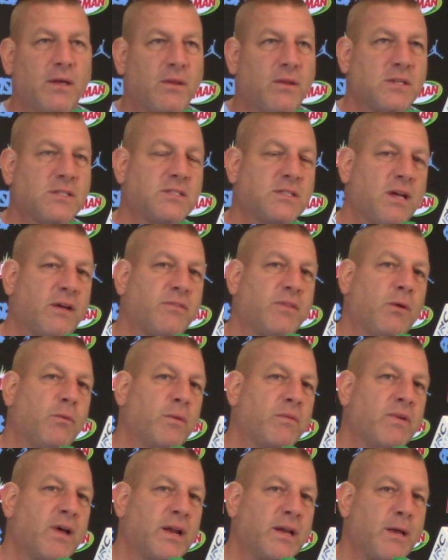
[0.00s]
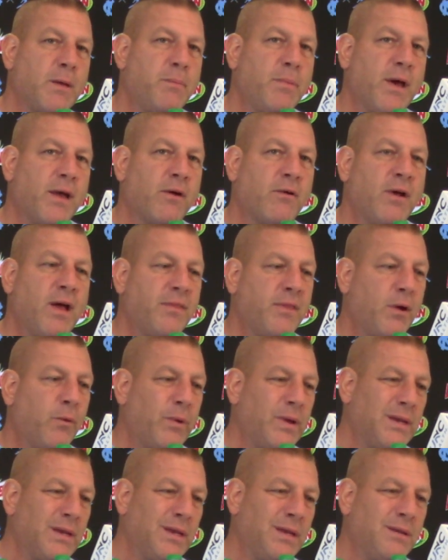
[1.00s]
the stuff that we've got to get better at, that
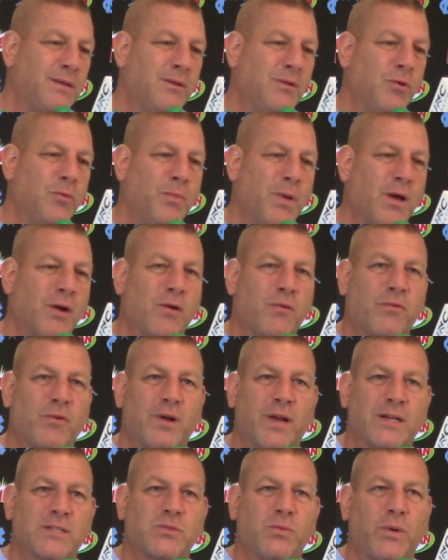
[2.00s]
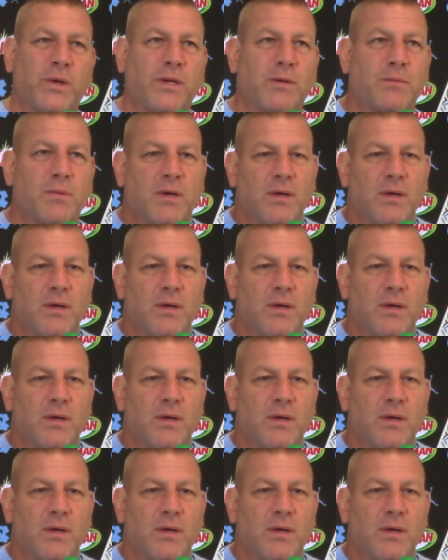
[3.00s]
we need to do better for next week.